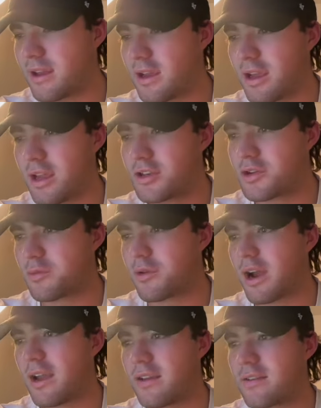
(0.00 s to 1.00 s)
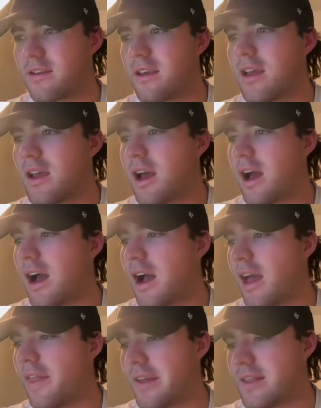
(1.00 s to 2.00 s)
Andrew Price.
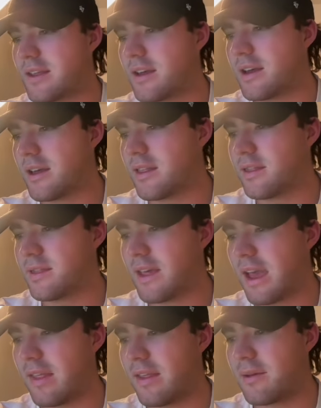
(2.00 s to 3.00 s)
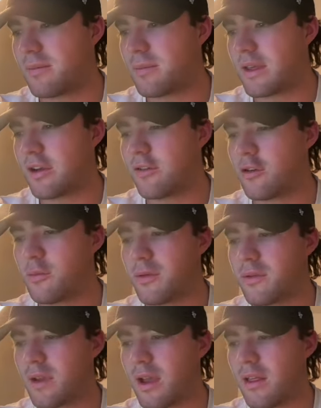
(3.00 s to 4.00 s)
I think that group
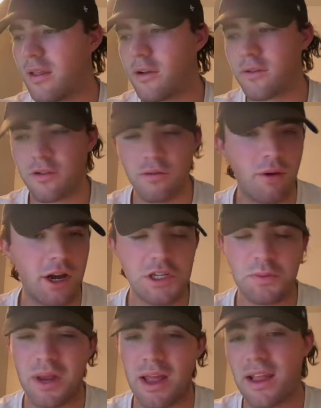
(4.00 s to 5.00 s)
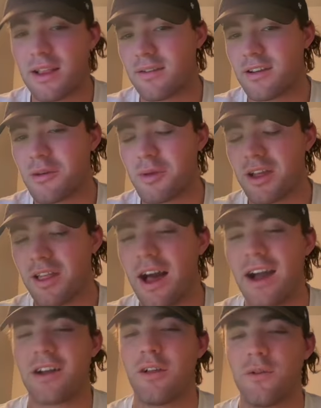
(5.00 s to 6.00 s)
is a little too much, but I think this is going to be a
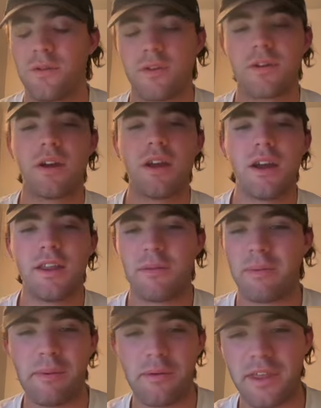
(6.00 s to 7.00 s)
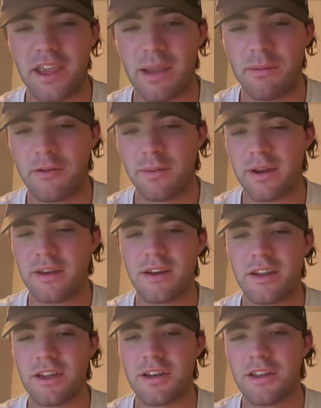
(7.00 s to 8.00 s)
lot closer than people think. I'm expecting
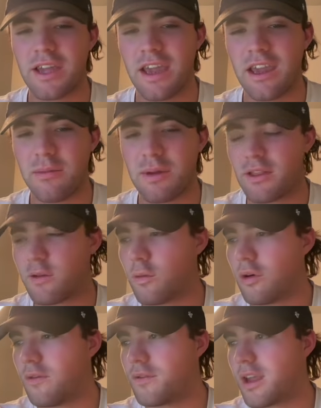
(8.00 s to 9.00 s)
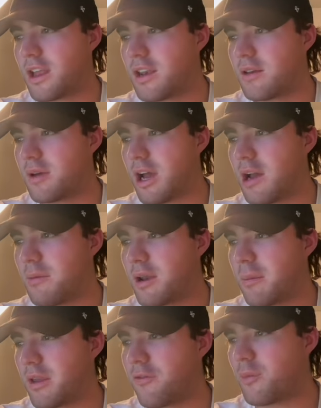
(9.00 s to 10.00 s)
a good game in the Wolf Den, but
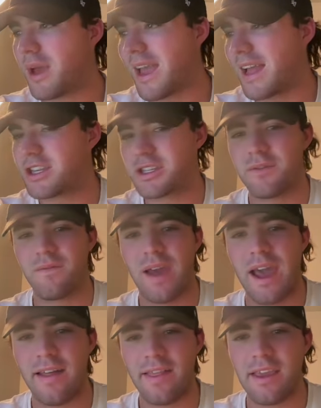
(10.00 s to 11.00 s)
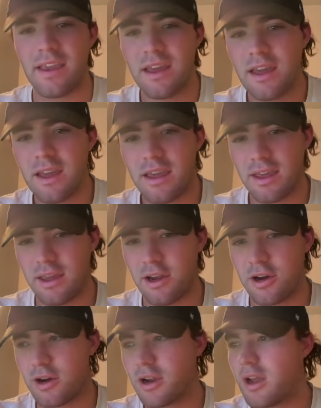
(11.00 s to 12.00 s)
I'm giving my edge to Valley
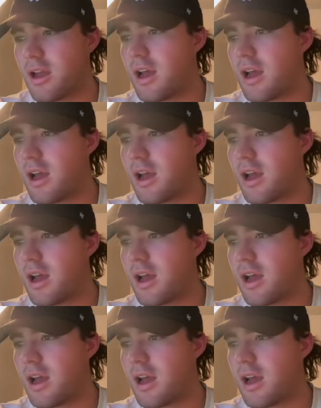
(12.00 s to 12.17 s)
here.